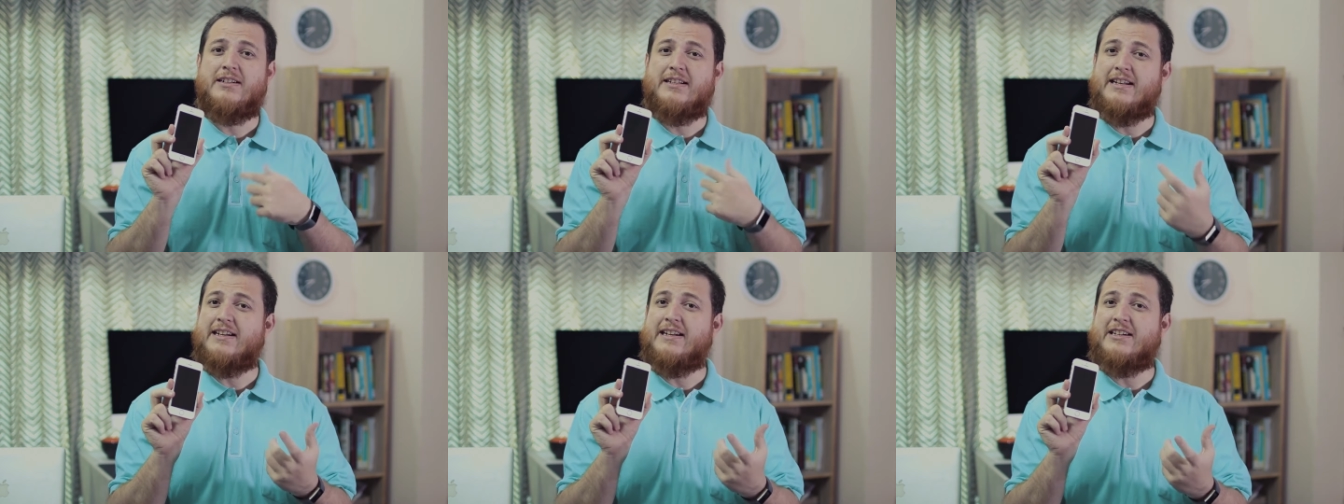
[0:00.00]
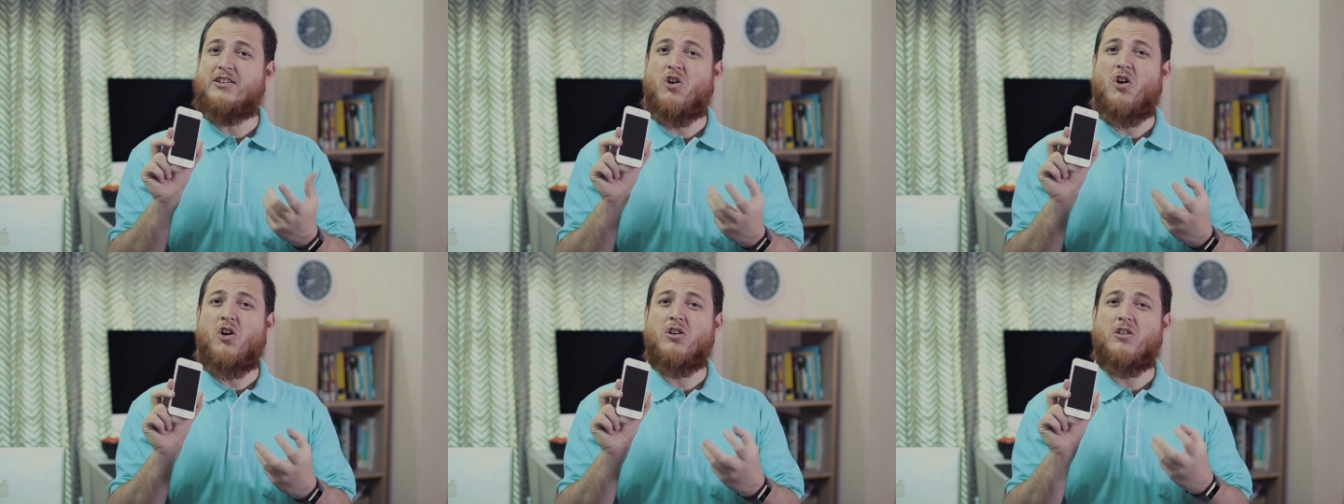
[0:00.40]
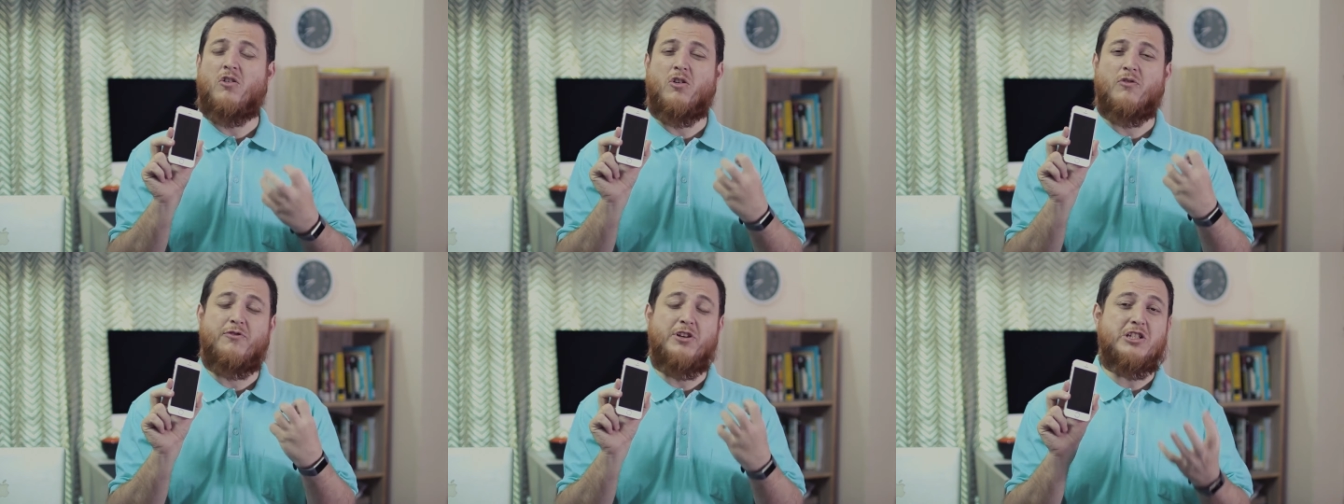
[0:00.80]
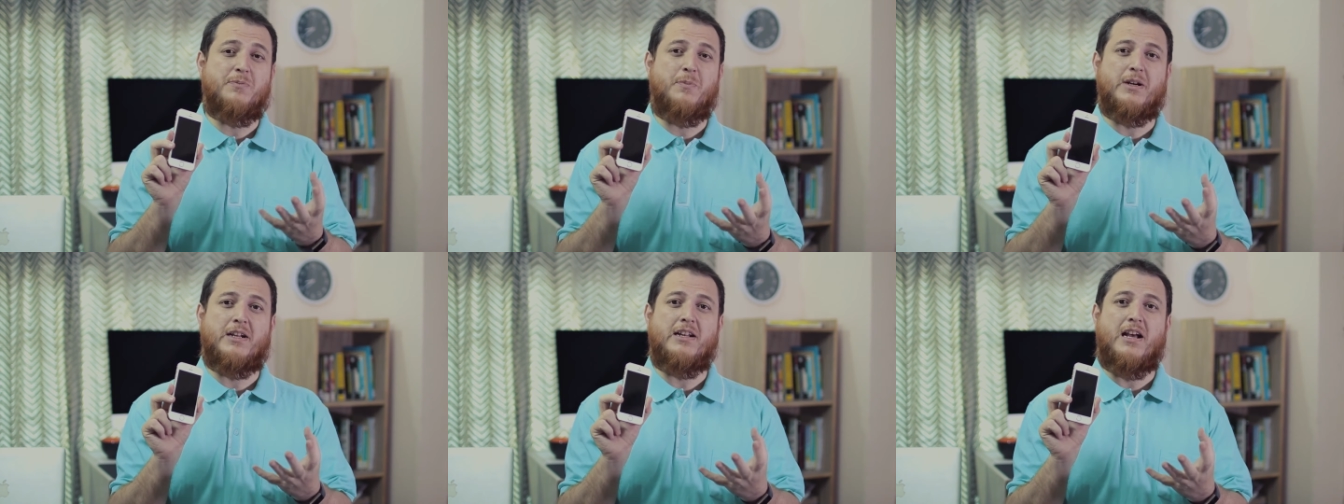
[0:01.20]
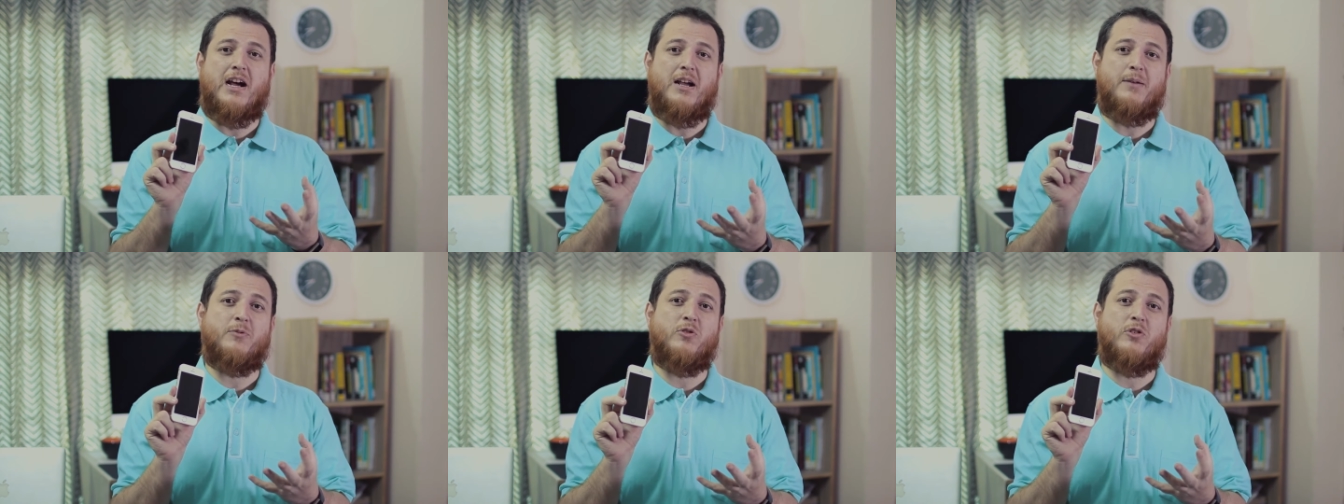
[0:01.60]
turn it on, or which button
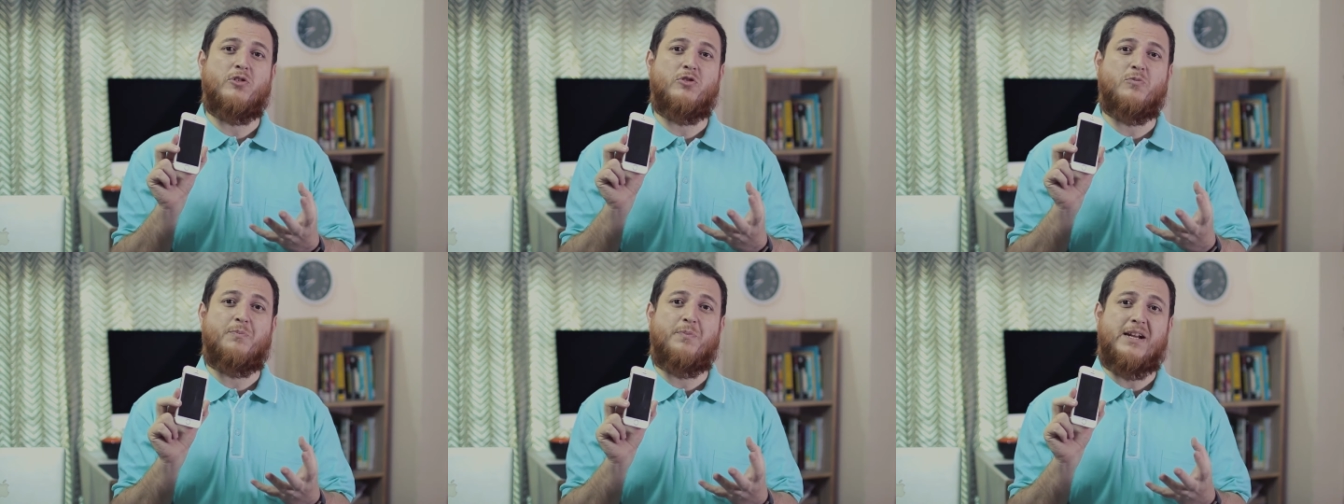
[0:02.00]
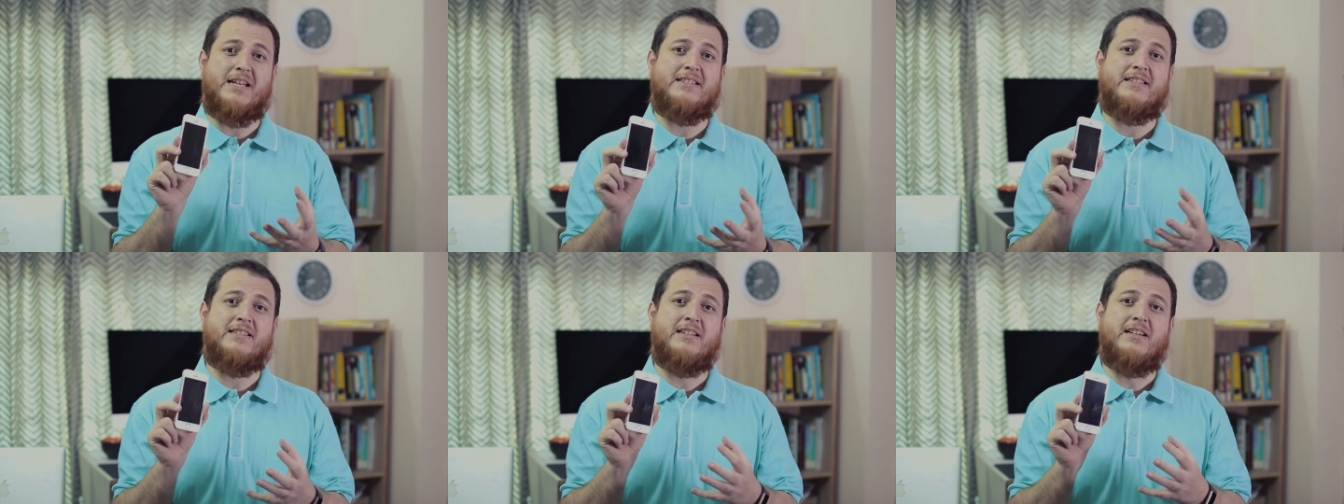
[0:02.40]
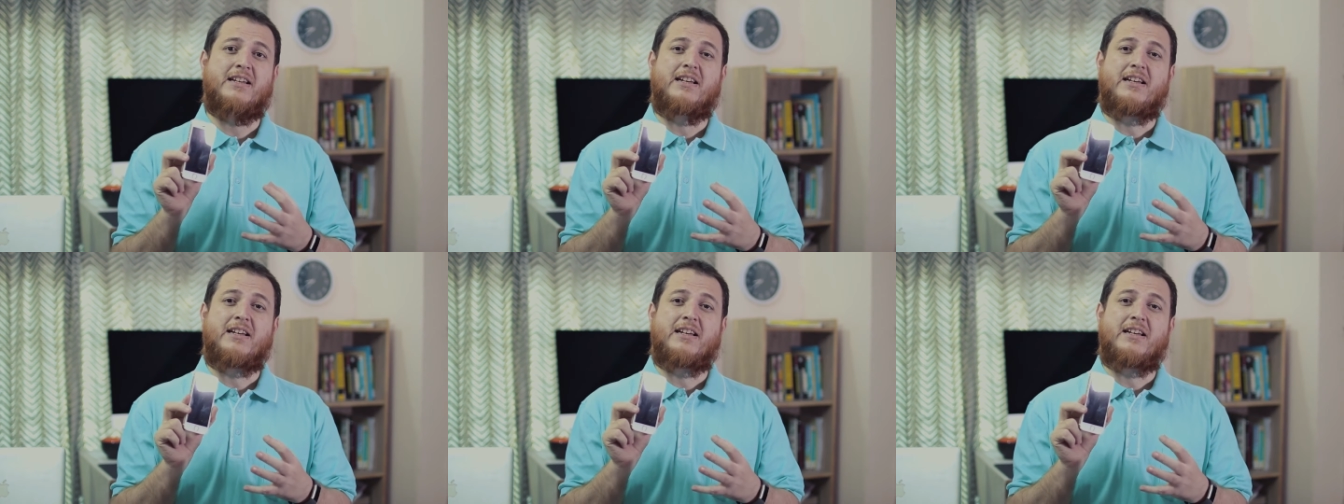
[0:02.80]
I am going to press,